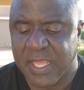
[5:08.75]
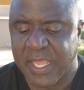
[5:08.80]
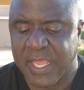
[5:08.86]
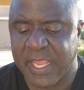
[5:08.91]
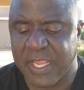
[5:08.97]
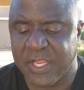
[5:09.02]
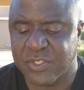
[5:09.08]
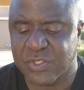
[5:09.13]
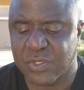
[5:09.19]

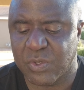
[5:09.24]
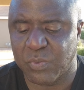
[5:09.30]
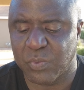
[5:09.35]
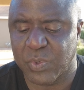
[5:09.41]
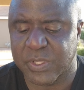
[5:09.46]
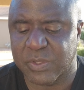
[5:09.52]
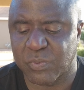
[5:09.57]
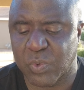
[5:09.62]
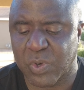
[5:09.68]
Angel
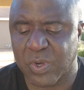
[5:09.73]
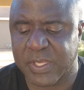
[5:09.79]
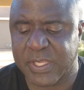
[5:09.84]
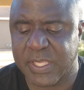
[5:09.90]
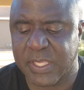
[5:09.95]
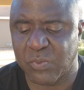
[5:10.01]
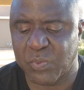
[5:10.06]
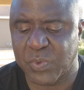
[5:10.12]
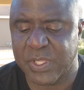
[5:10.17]
was
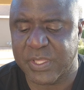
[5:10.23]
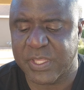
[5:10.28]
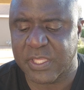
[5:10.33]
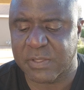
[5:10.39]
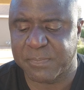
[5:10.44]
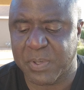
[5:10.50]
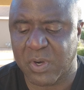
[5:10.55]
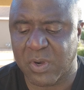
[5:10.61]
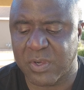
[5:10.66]
working with
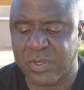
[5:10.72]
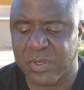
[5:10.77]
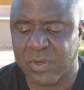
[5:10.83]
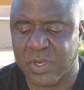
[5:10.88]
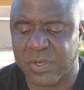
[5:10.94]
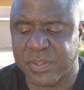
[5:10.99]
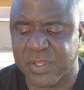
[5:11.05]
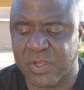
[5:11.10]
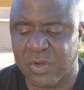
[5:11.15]
his partner,
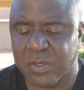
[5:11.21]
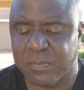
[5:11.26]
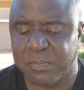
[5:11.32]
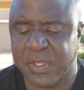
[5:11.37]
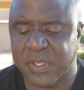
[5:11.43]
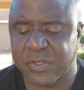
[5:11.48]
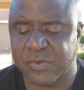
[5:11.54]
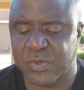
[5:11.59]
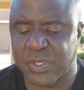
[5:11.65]
a certain
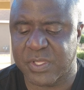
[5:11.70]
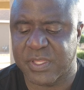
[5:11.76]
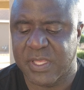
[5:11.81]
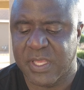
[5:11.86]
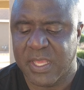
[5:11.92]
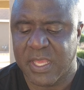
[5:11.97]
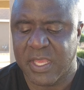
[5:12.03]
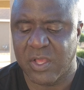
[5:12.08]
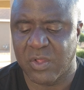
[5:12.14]
mistress,
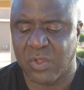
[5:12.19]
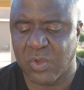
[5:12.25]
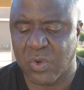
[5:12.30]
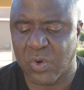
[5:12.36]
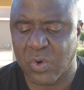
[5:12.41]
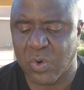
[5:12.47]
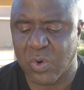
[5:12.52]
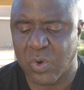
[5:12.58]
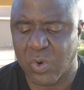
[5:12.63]
El
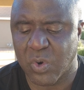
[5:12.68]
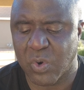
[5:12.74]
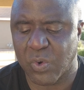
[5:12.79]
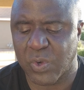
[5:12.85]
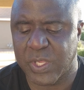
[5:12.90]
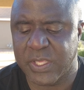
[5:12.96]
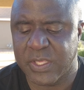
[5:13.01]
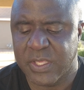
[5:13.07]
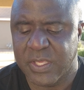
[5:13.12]

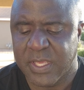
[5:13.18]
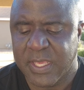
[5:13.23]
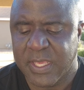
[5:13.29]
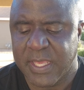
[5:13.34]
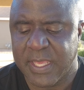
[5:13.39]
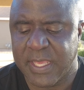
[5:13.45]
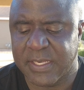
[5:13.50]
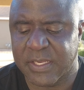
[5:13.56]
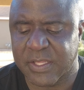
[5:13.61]
Horry,
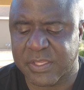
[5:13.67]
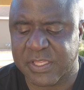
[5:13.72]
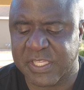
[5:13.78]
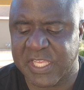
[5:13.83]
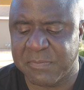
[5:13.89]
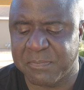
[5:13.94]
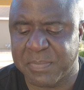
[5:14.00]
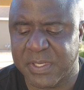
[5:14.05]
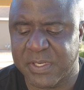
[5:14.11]
in the
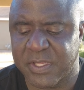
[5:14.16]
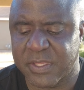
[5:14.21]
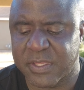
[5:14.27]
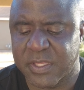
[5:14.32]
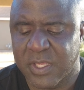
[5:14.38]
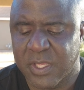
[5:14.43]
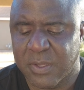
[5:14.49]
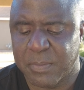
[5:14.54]
slave business.